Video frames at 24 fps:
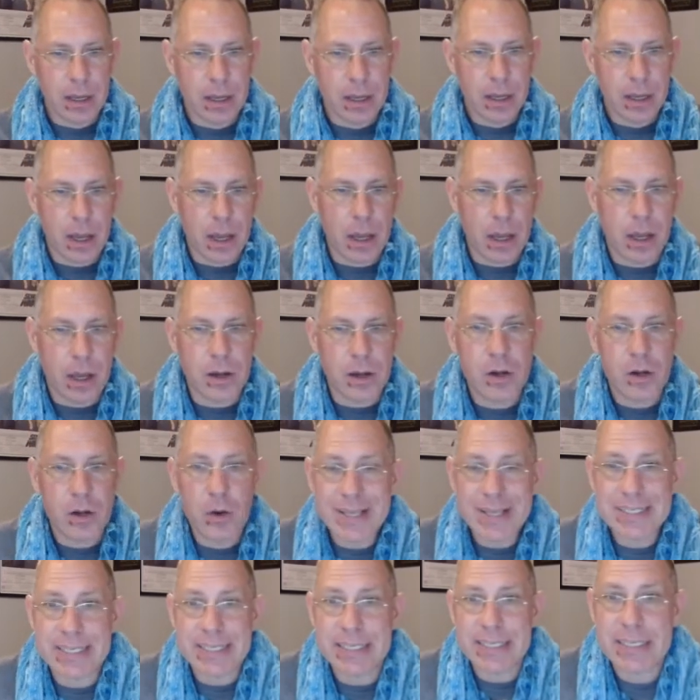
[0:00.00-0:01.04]
uh,
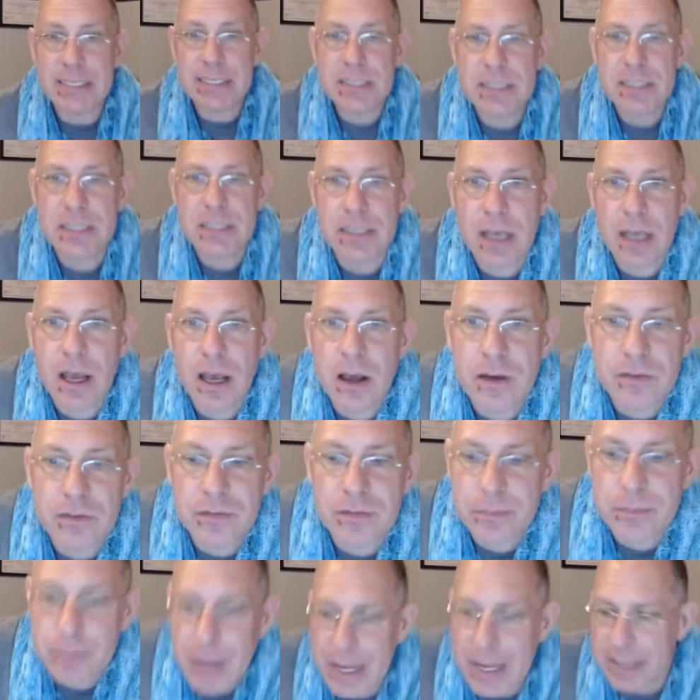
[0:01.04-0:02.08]
craziness of
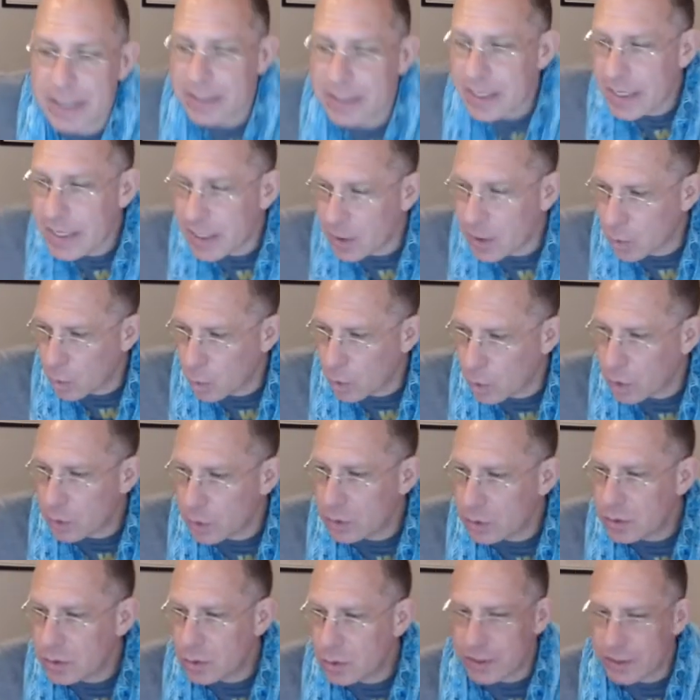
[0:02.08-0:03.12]
my knitting world,
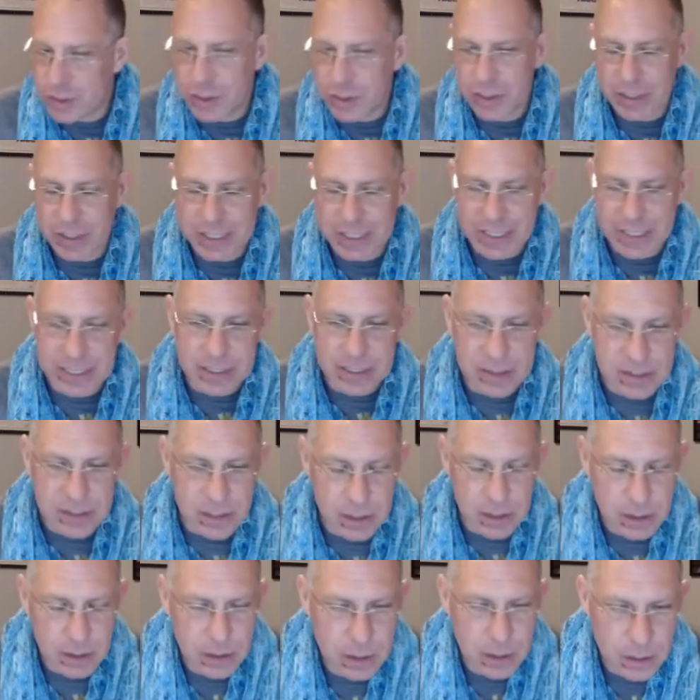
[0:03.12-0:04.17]
which is
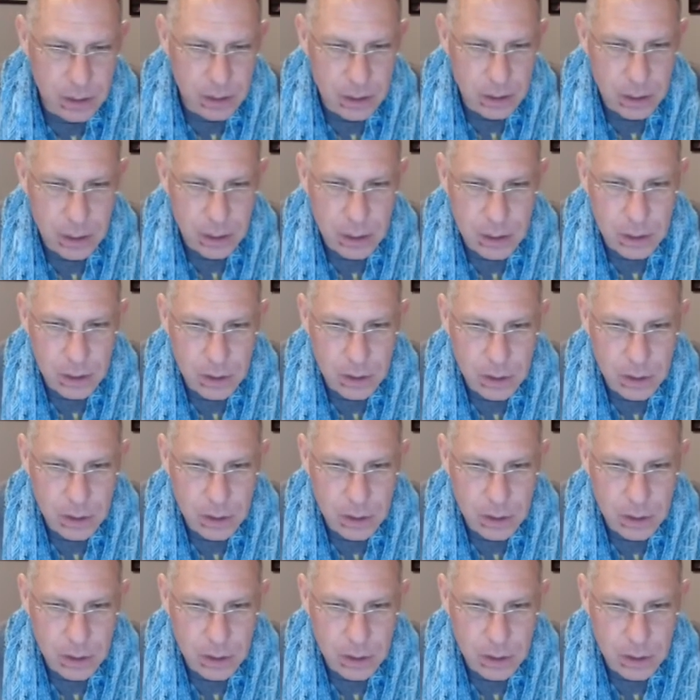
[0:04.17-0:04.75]
uh,